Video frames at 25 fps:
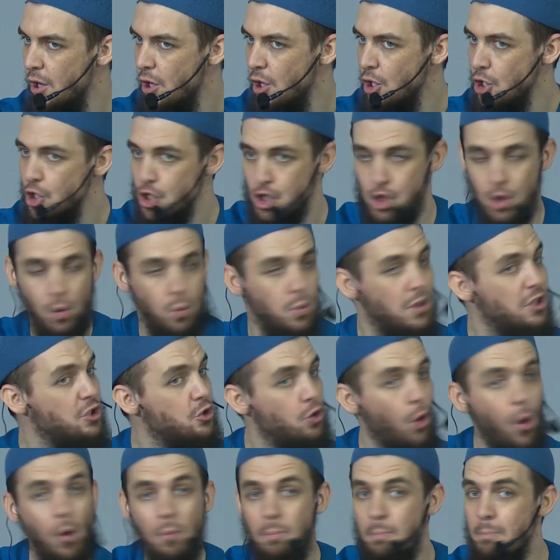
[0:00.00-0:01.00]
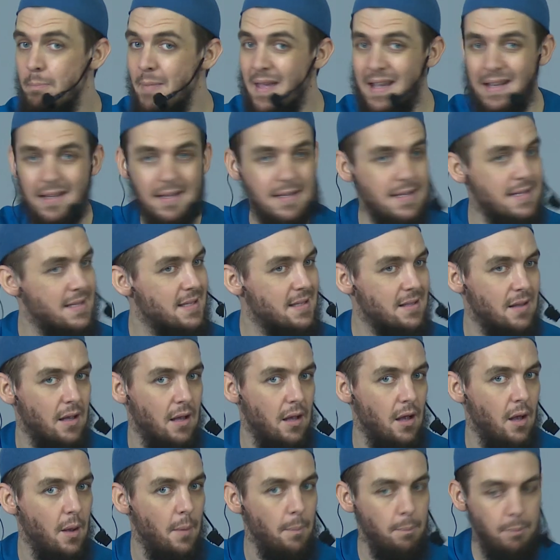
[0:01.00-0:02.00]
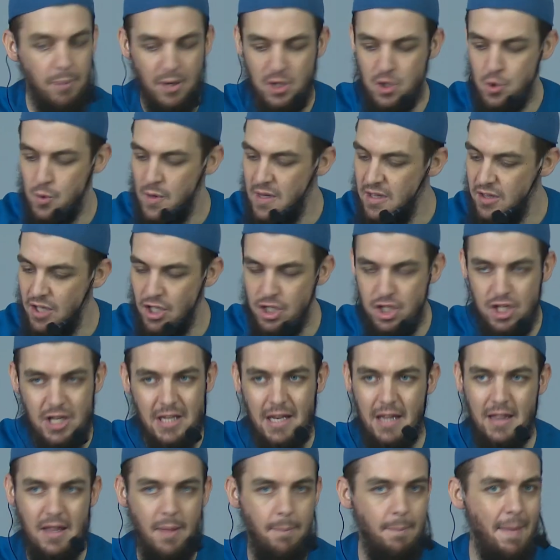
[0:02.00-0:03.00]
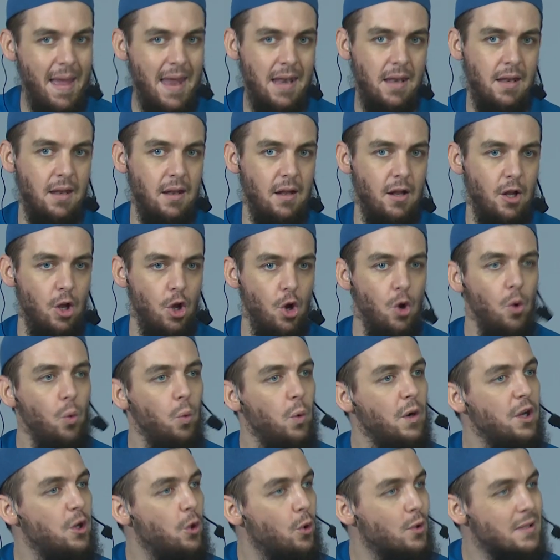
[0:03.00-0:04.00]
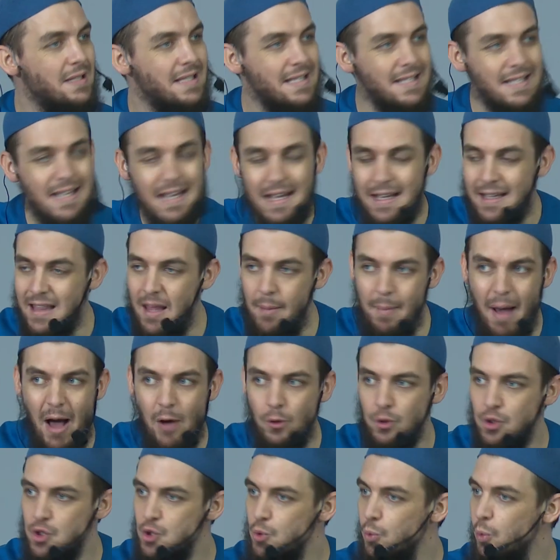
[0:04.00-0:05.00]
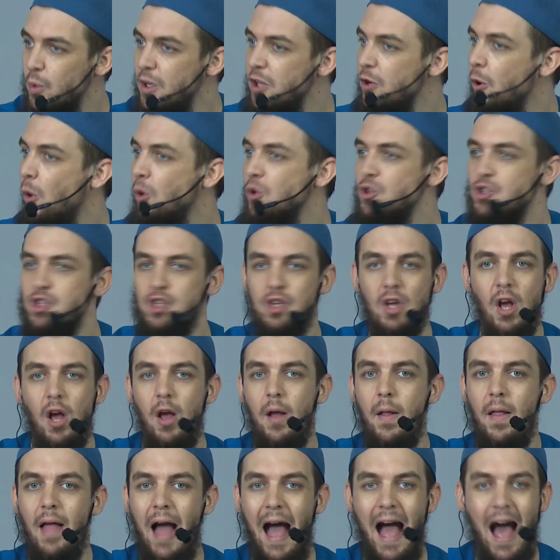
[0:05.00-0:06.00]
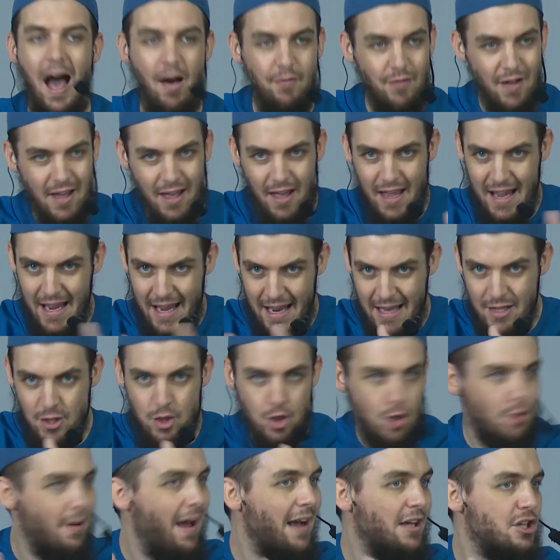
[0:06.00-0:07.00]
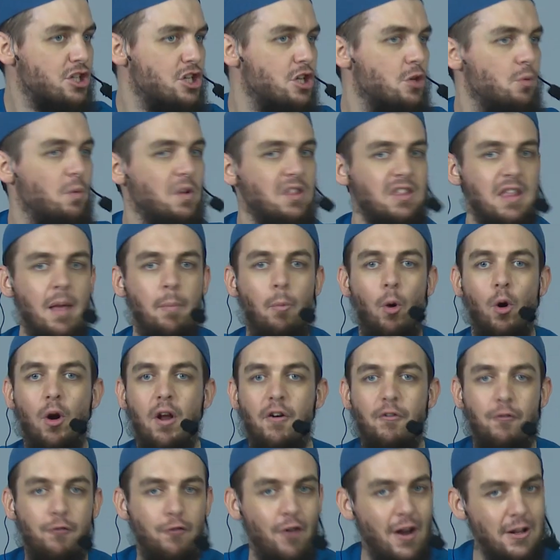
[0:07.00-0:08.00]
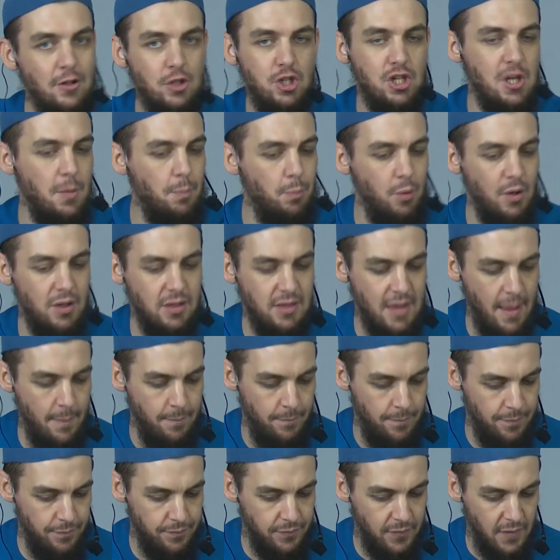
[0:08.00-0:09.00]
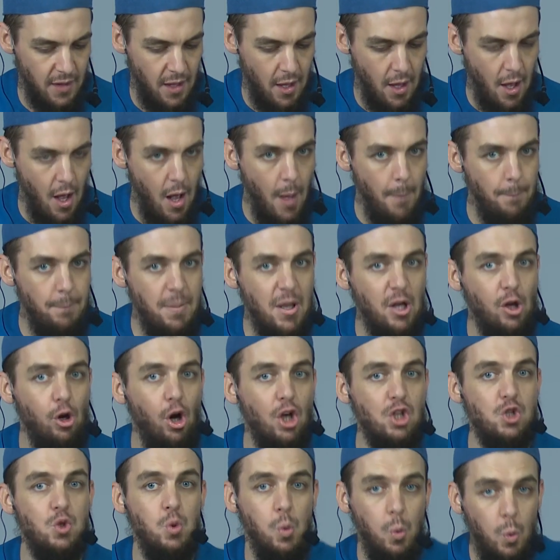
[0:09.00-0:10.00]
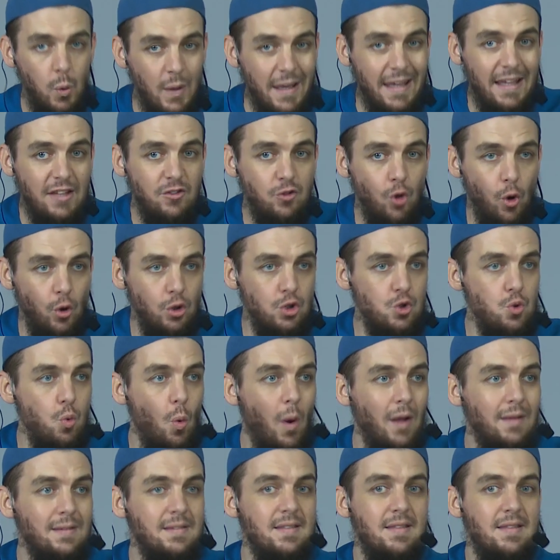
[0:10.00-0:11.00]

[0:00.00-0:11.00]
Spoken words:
So we don't mix between the jinn and the men. We don't seek them out. We don't have an interaction with them or a friendship with them because we don't want